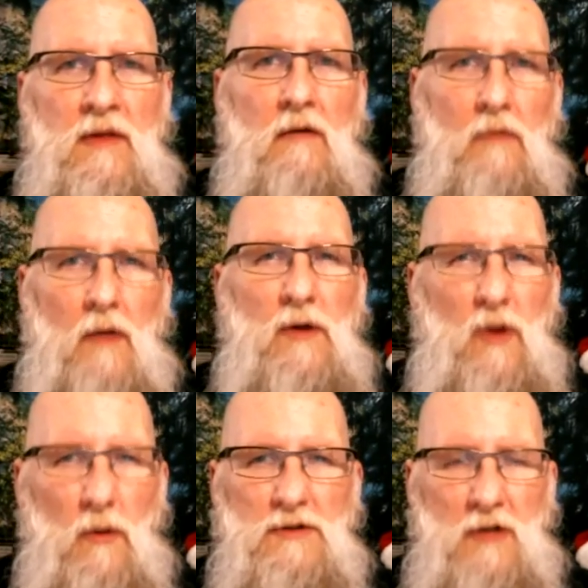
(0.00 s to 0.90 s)
Right? We
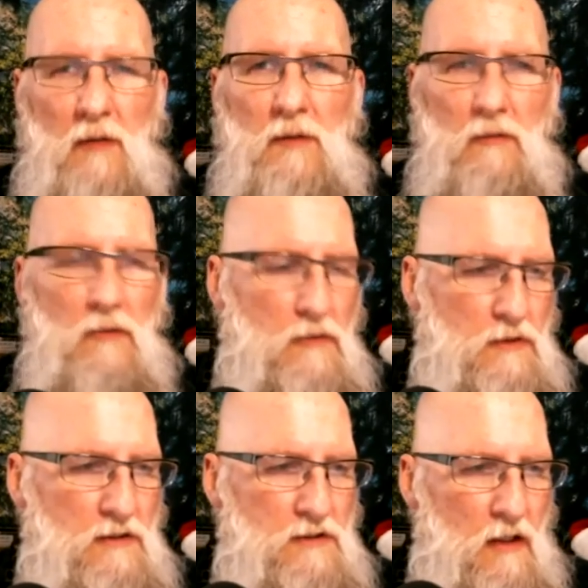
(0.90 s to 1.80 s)
know it's coming.
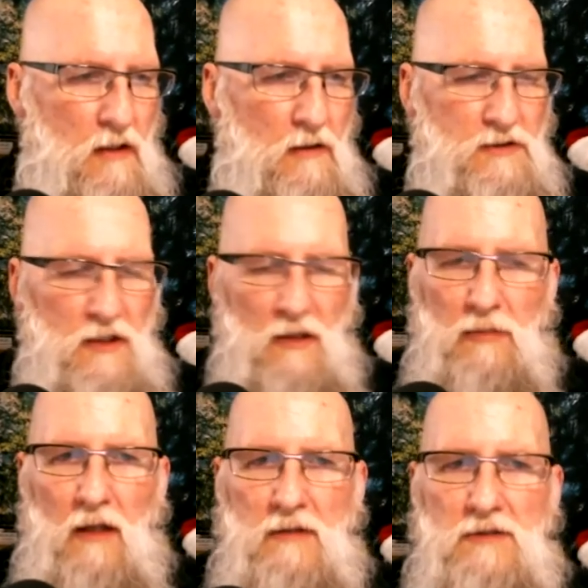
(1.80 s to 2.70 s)
It's not a
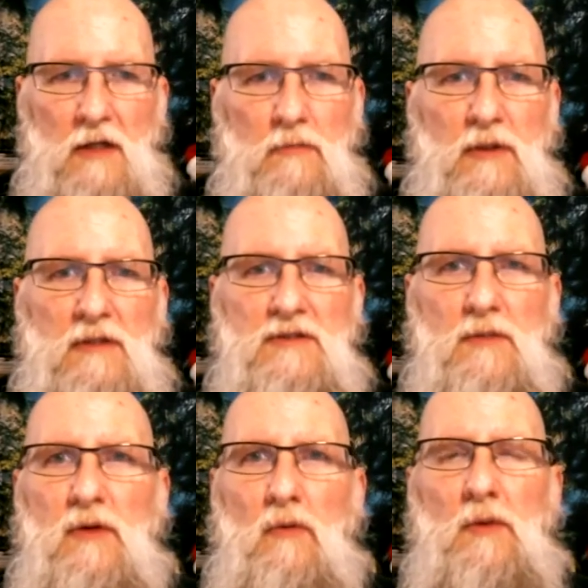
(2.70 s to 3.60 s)
blindside, but it's
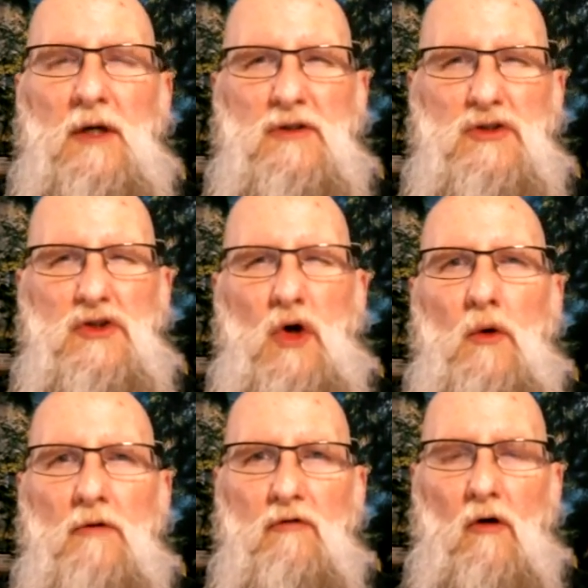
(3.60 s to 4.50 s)
something where we get so
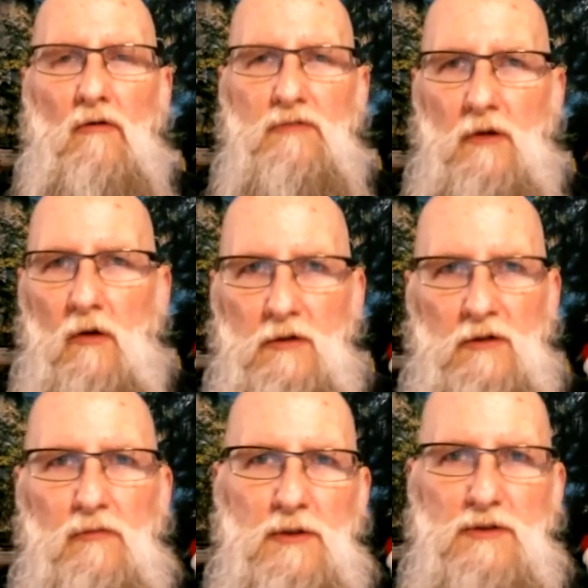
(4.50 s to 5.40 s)
involved in all the
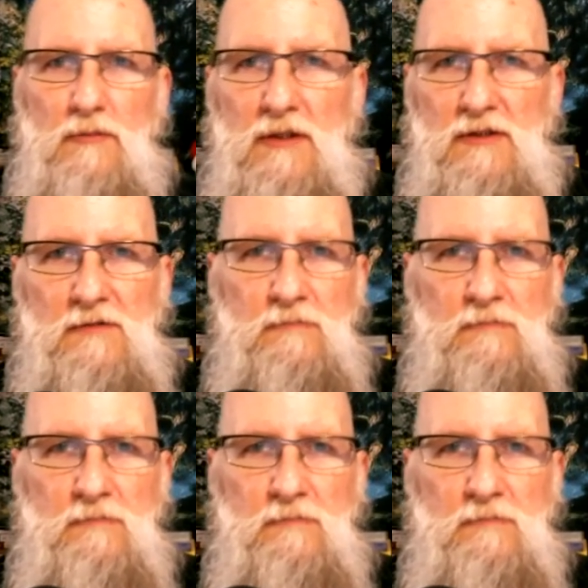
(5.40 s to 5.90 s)
different bits and pieces.